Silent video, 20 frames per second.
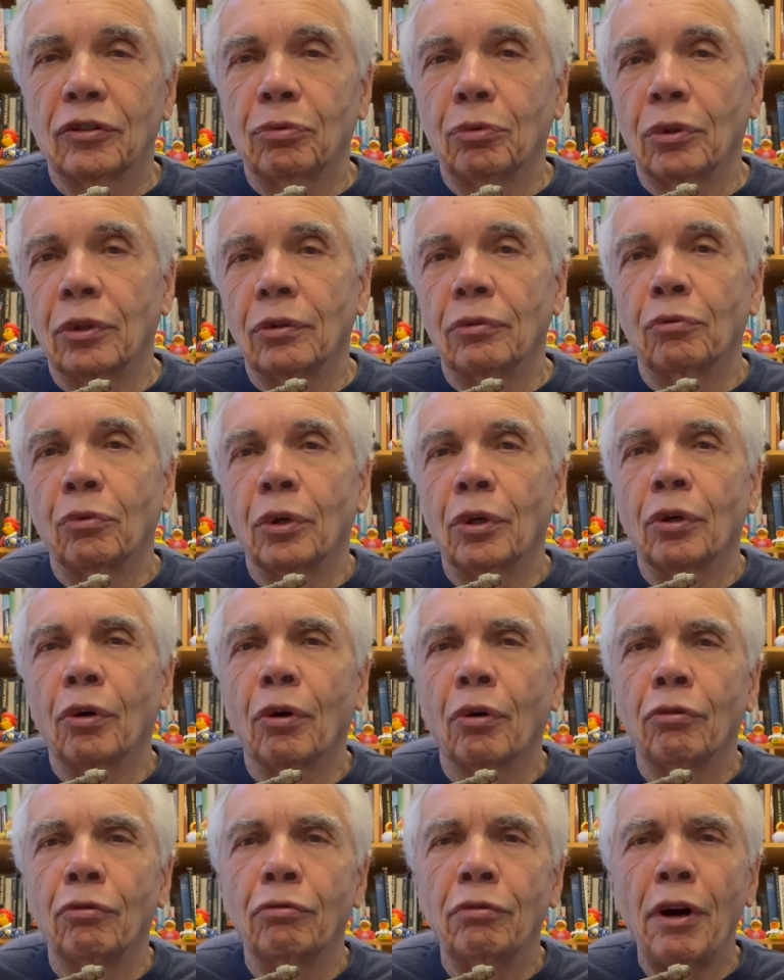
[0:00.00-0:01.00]
were, were
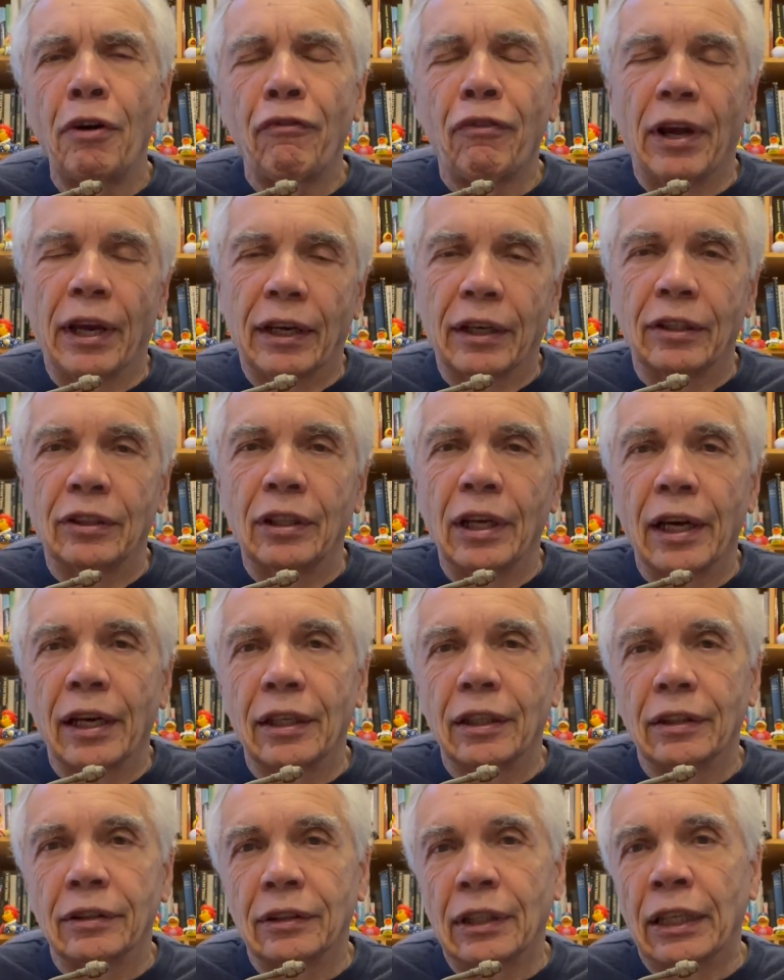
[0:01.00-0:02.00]
horrific uh,
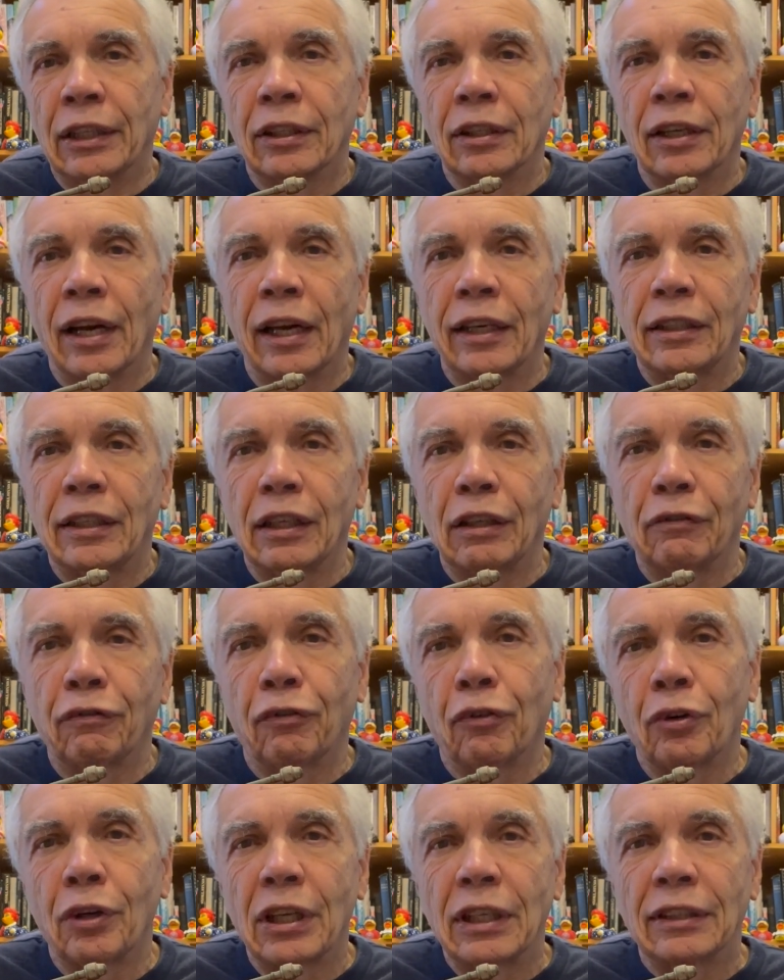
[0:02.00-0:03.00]
in the
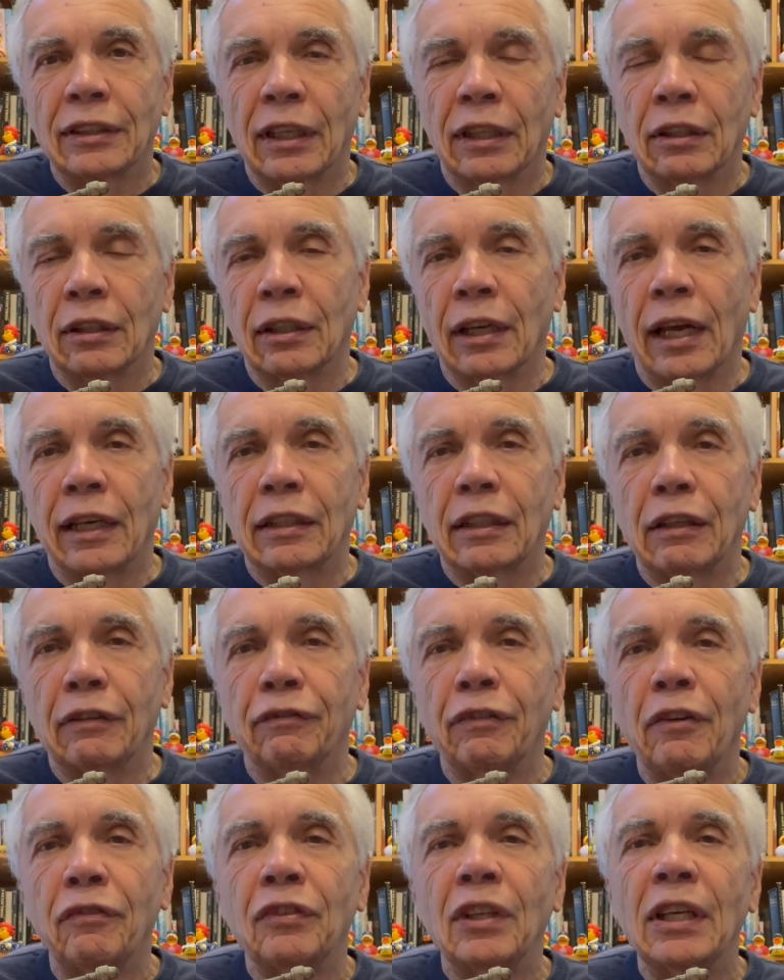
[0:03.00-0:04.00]
1940s and the
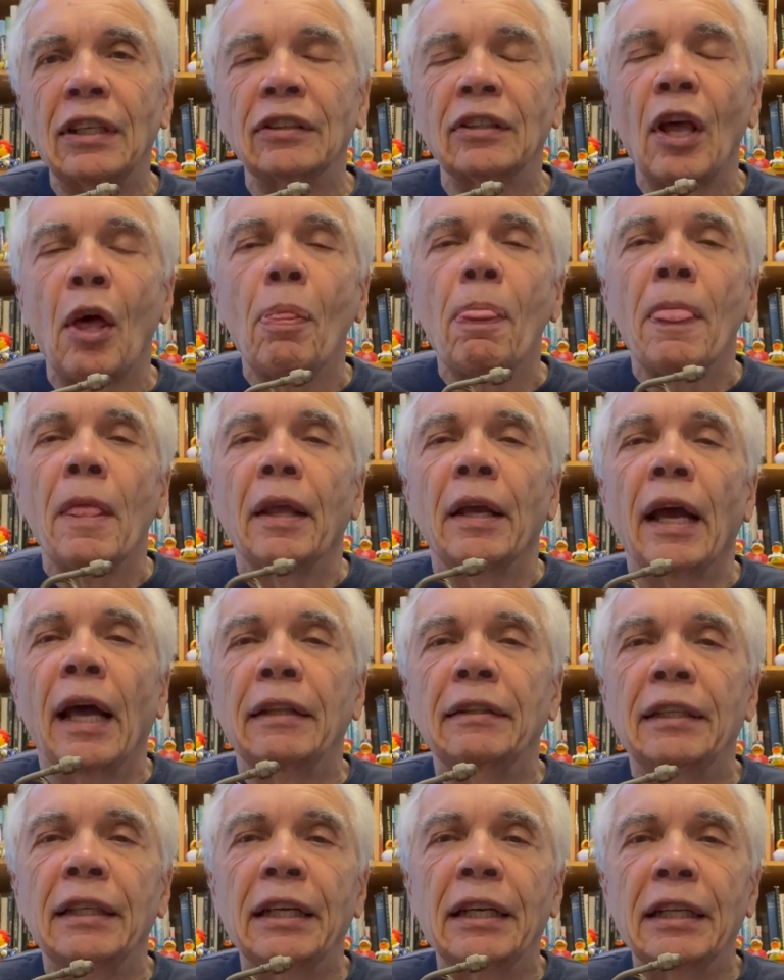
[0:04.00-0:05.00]
1950s,
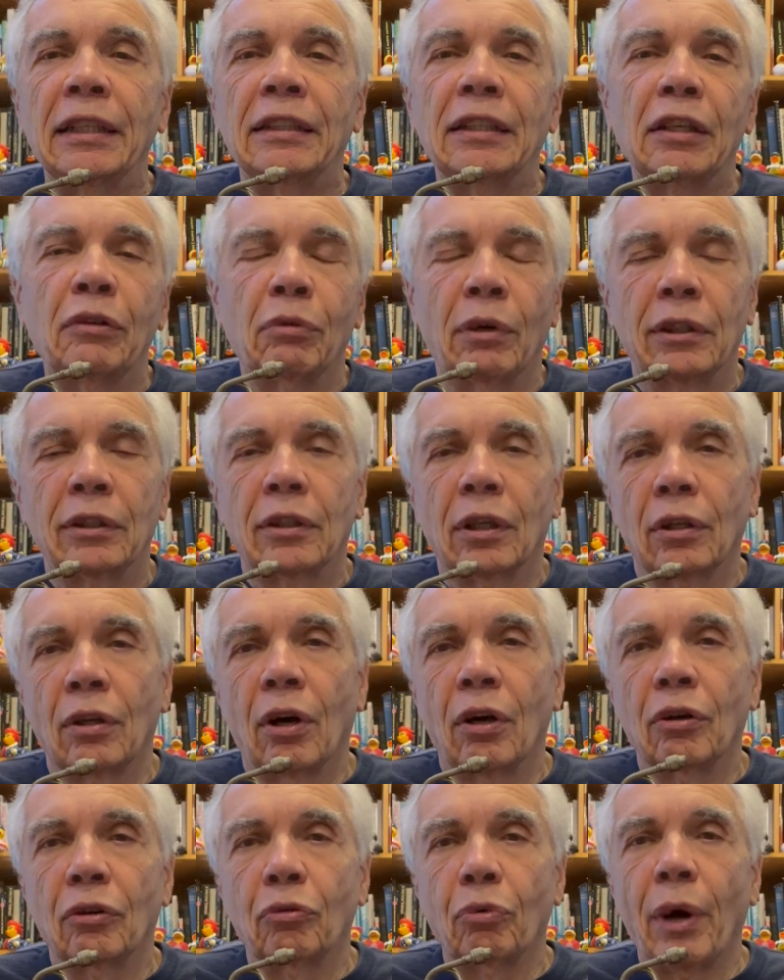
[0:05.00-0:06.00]
and DDT went a
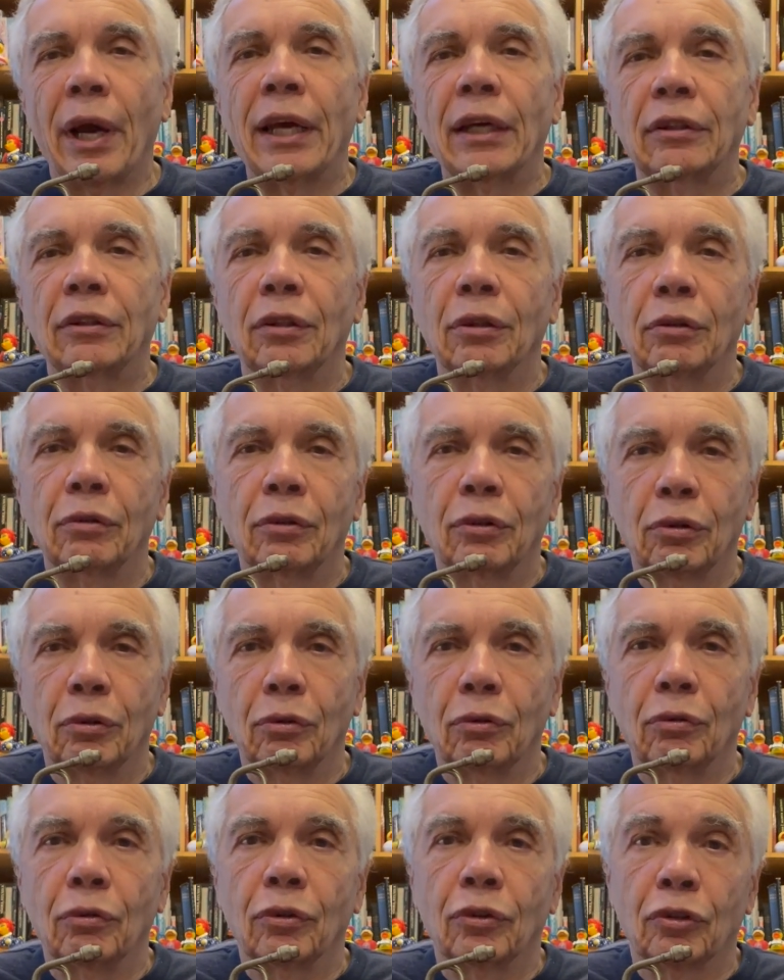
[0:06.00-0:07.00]
long way to, to
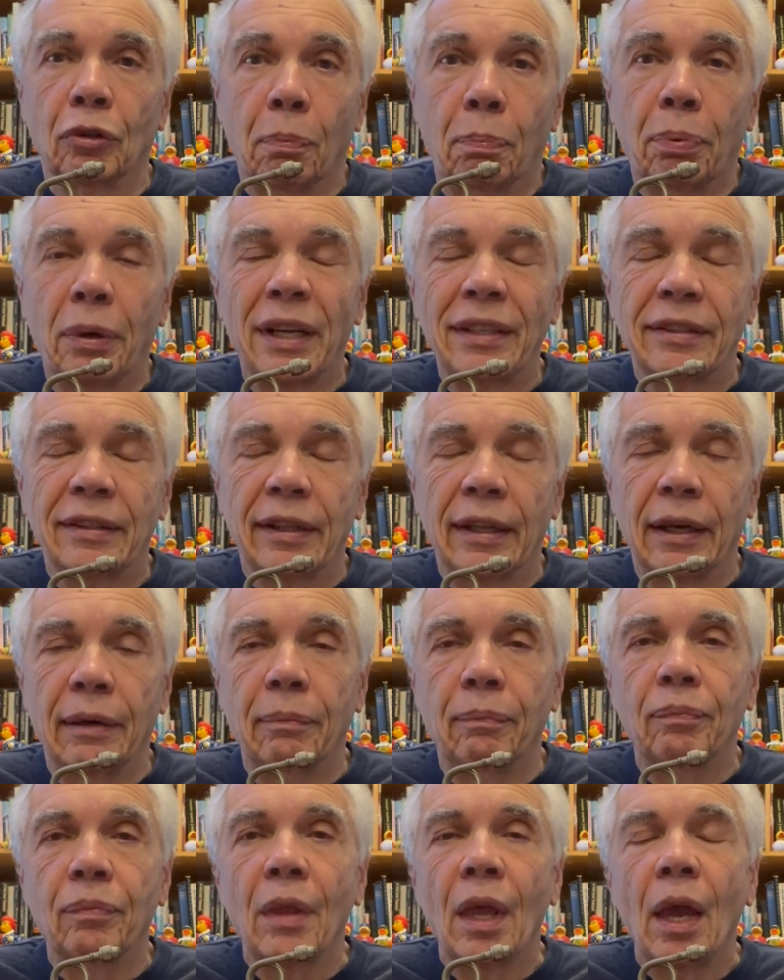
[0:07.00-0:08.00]
suppress them.